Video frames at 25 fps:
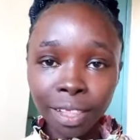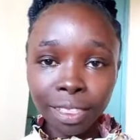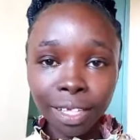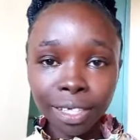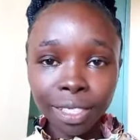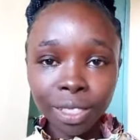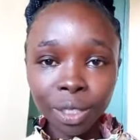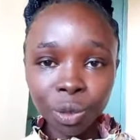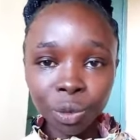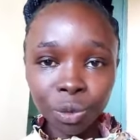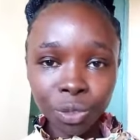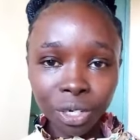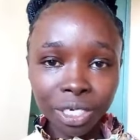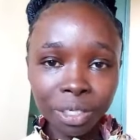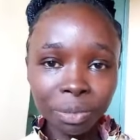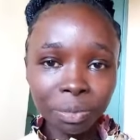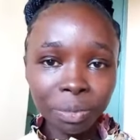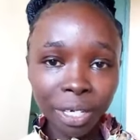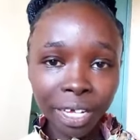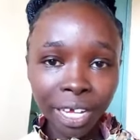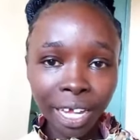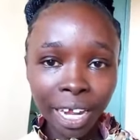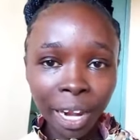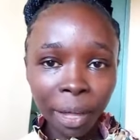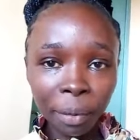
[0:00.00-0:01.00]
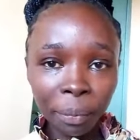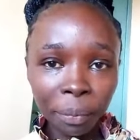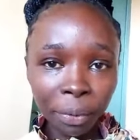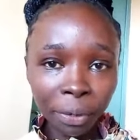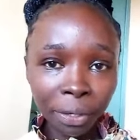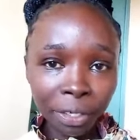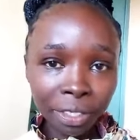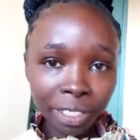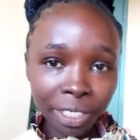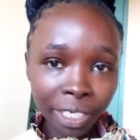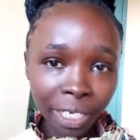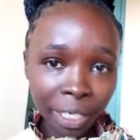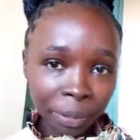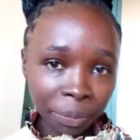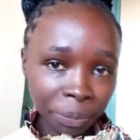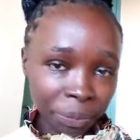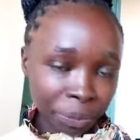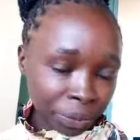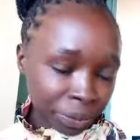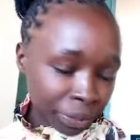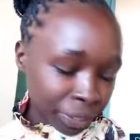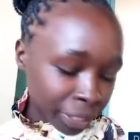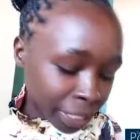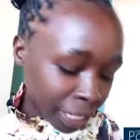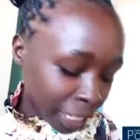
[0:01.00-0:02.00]
That is what Michele Ponte,
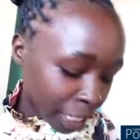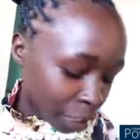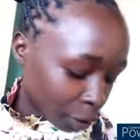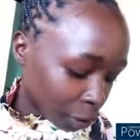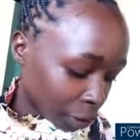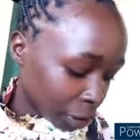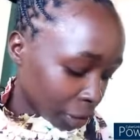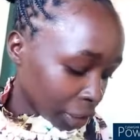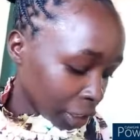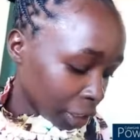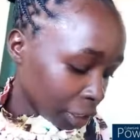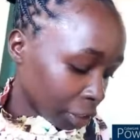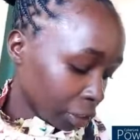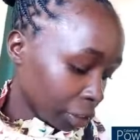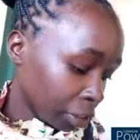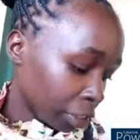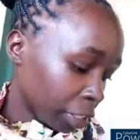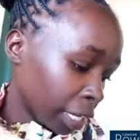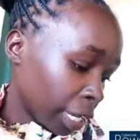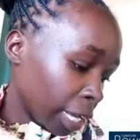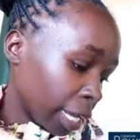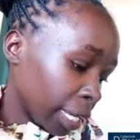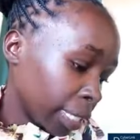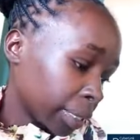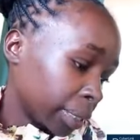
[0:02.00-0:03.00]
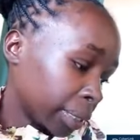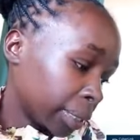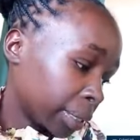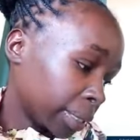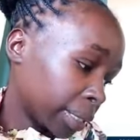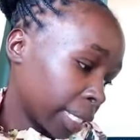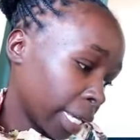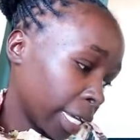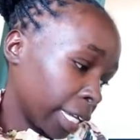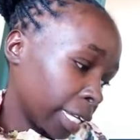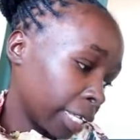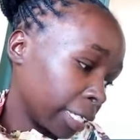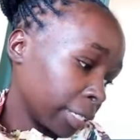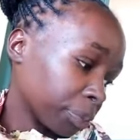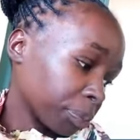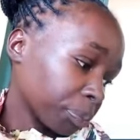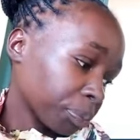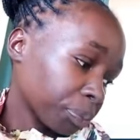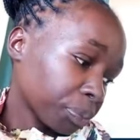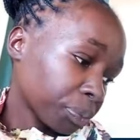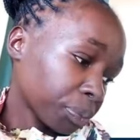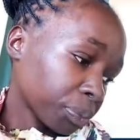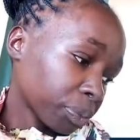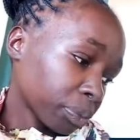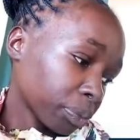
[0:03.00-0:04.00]
he continued saying
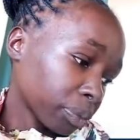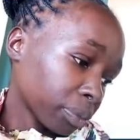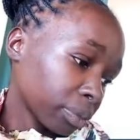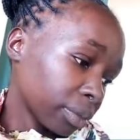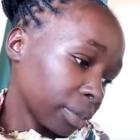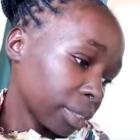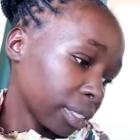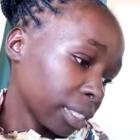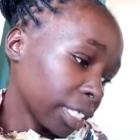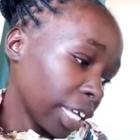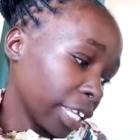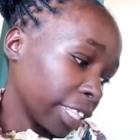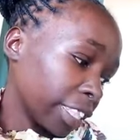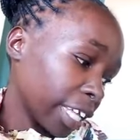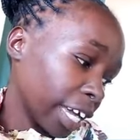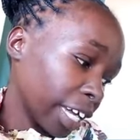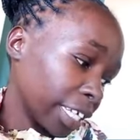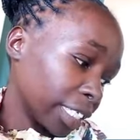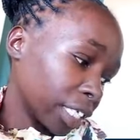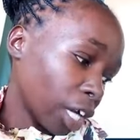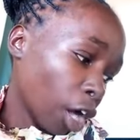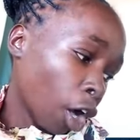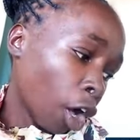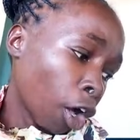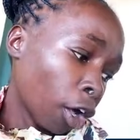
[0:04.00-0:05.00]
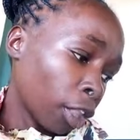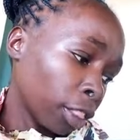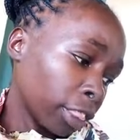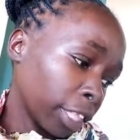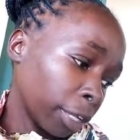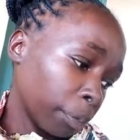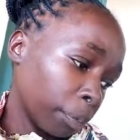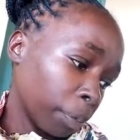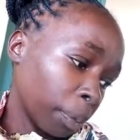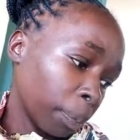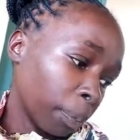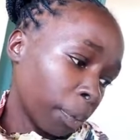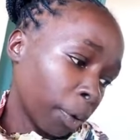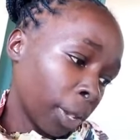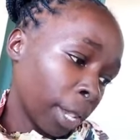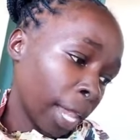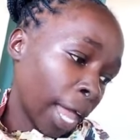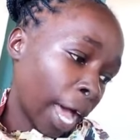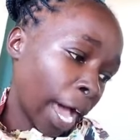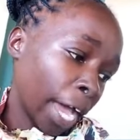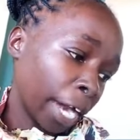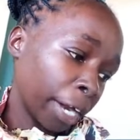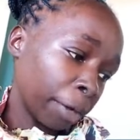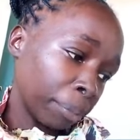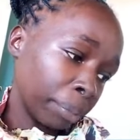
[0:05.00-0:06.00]
that all the people
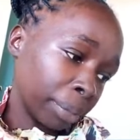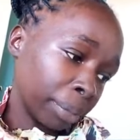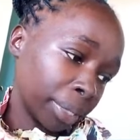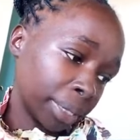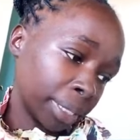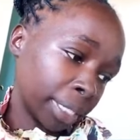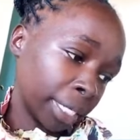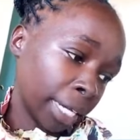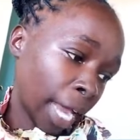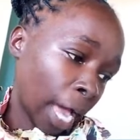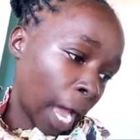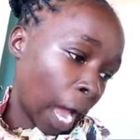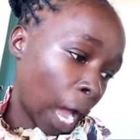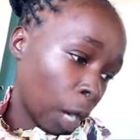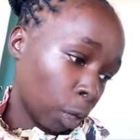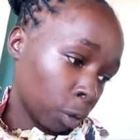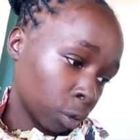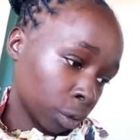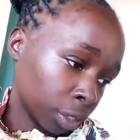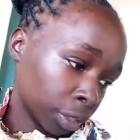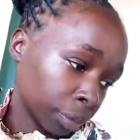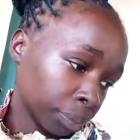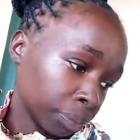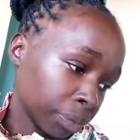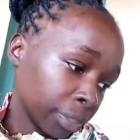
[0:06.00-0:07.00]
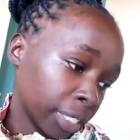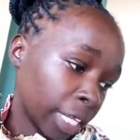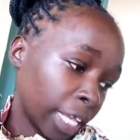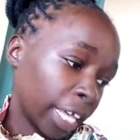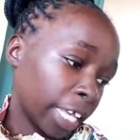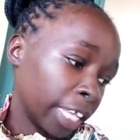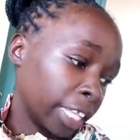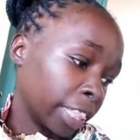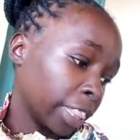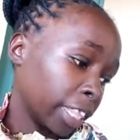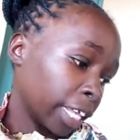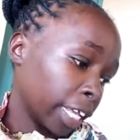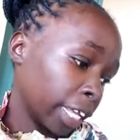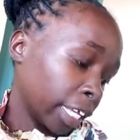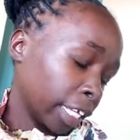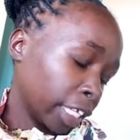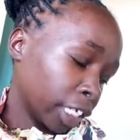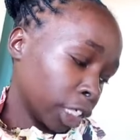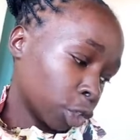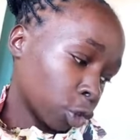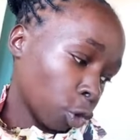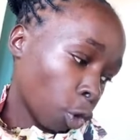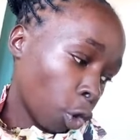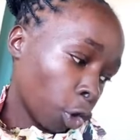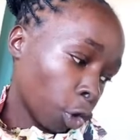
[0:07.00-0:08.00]
are missing out in the
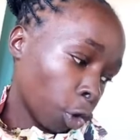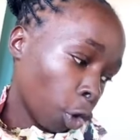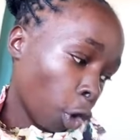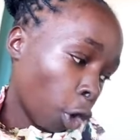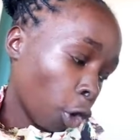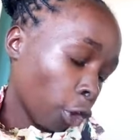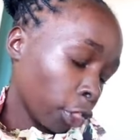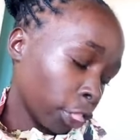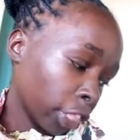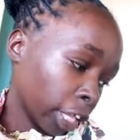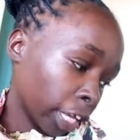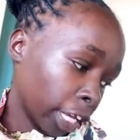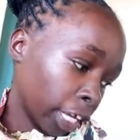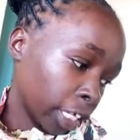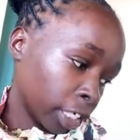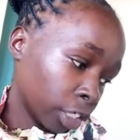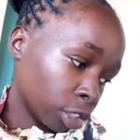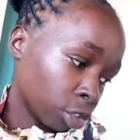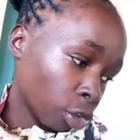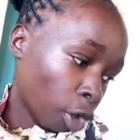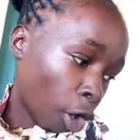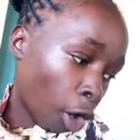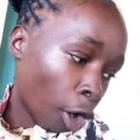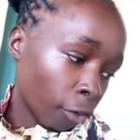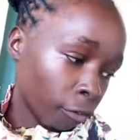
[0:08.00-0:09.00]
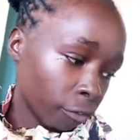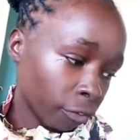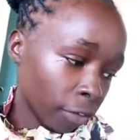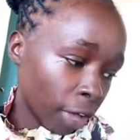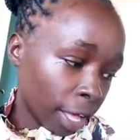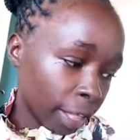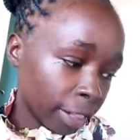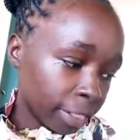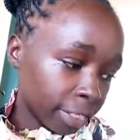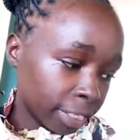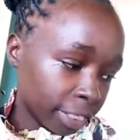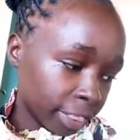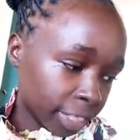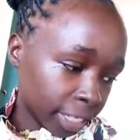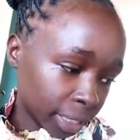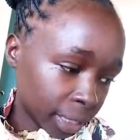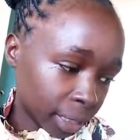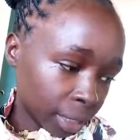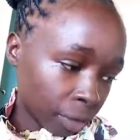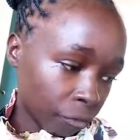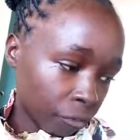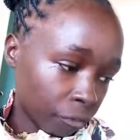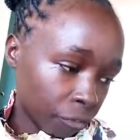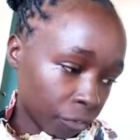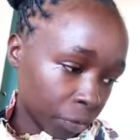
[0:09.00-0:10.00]
issue or on the issue of
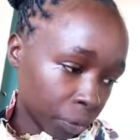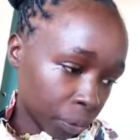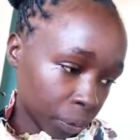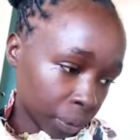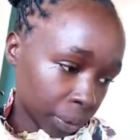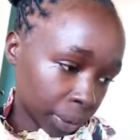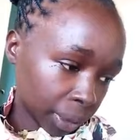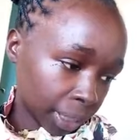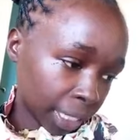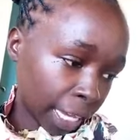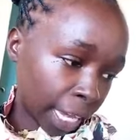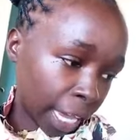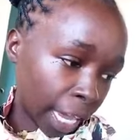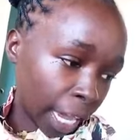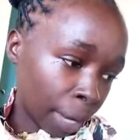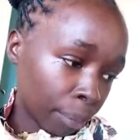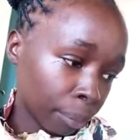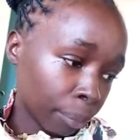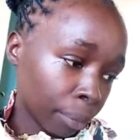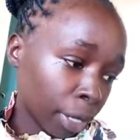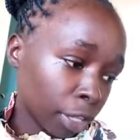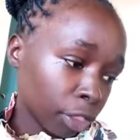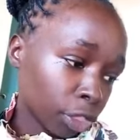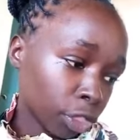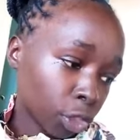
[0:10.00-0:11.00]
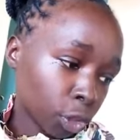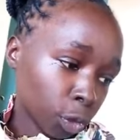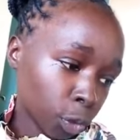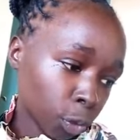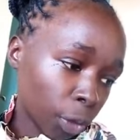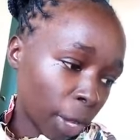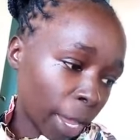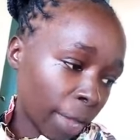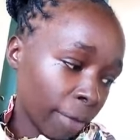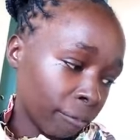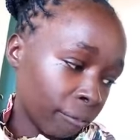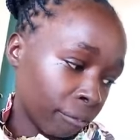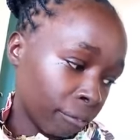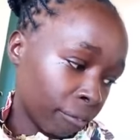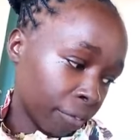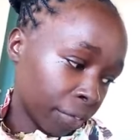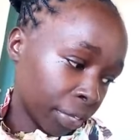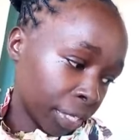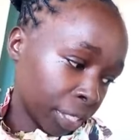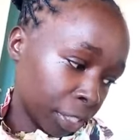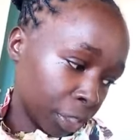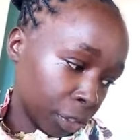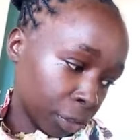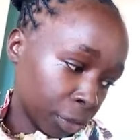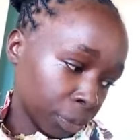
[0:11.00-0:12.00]
these views came through a
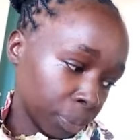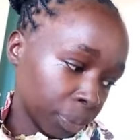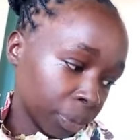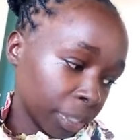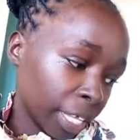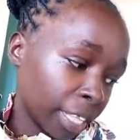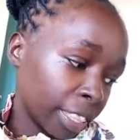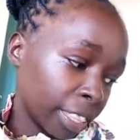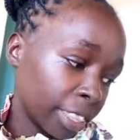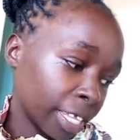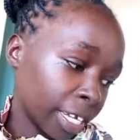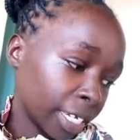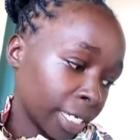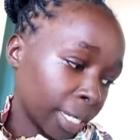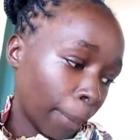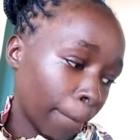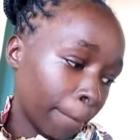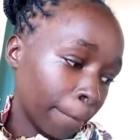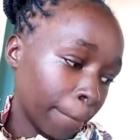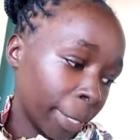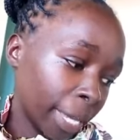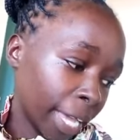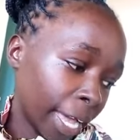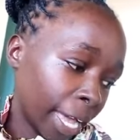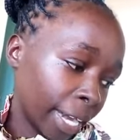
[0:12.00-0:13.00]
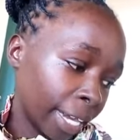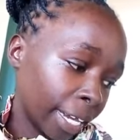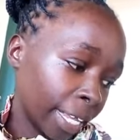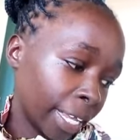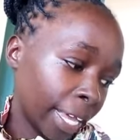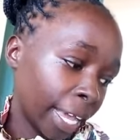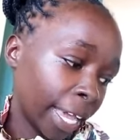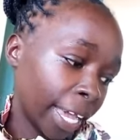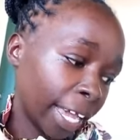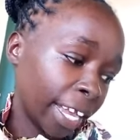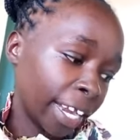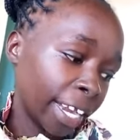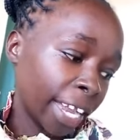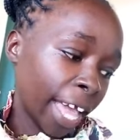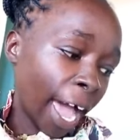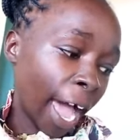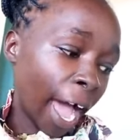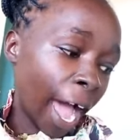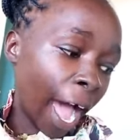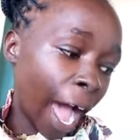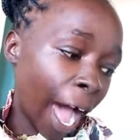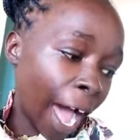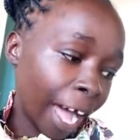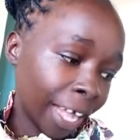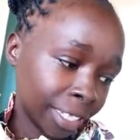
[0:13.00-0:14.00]
video that barely had
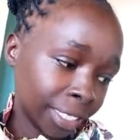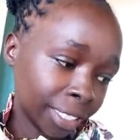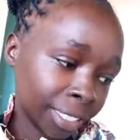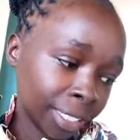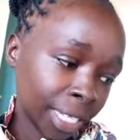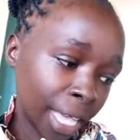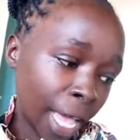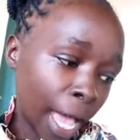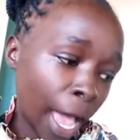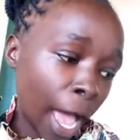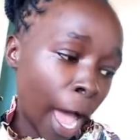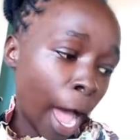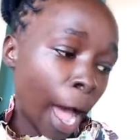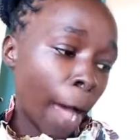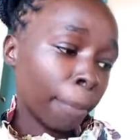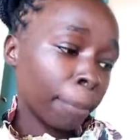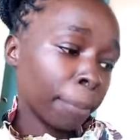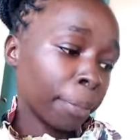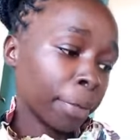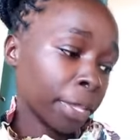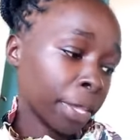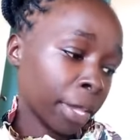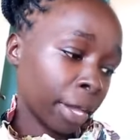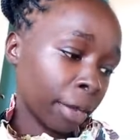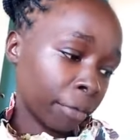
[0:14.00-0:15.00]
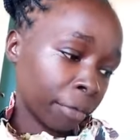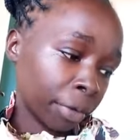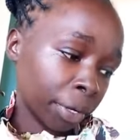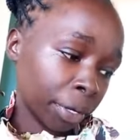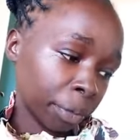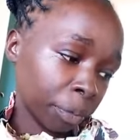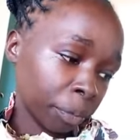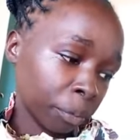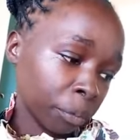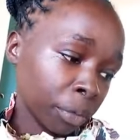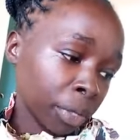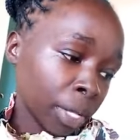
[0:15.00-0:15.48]
ads appearing.